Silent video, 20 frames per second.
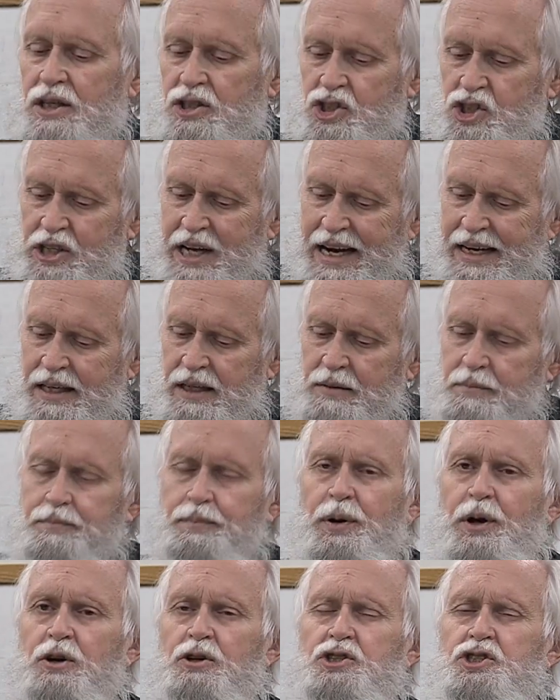second
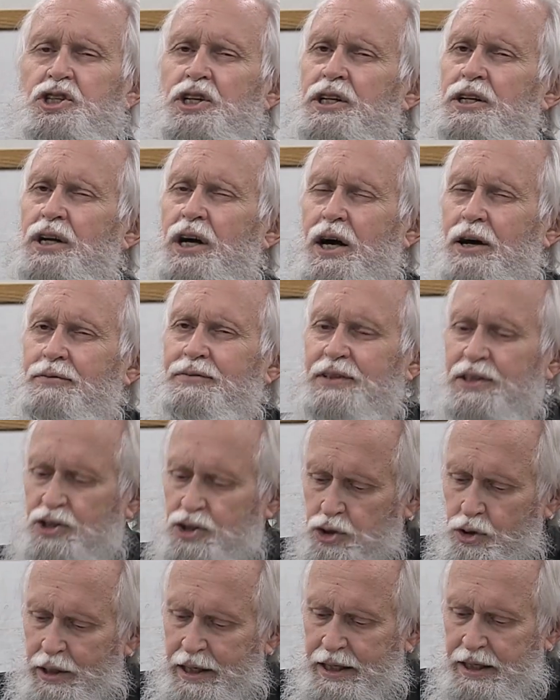person of the
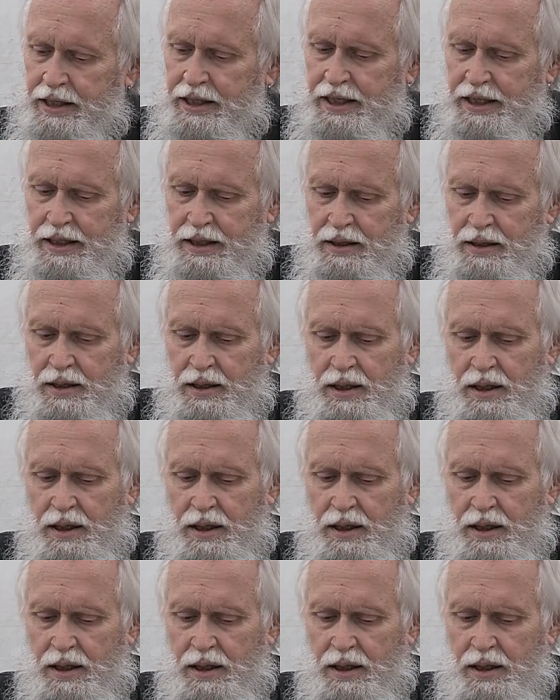Trinity,